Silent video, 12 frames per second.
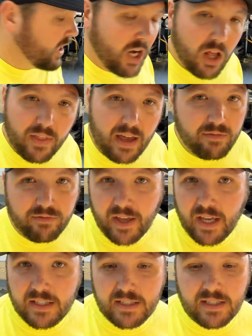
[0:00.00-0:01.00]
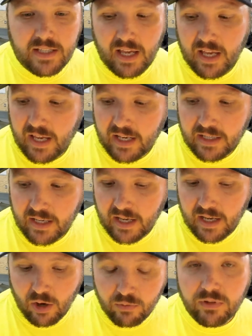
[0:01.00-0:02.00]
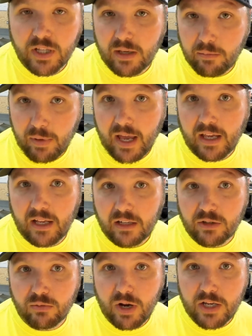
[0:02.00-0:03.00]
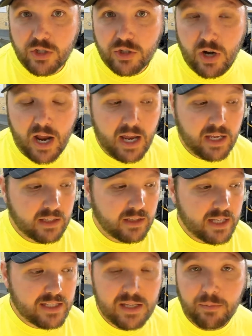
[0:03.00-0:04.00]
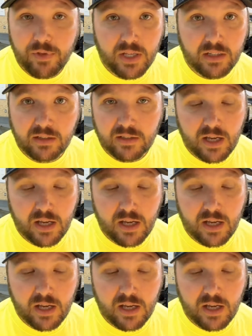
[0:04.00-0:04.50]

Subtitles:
get all that fixed and hopefully get back out at the racetrack unless something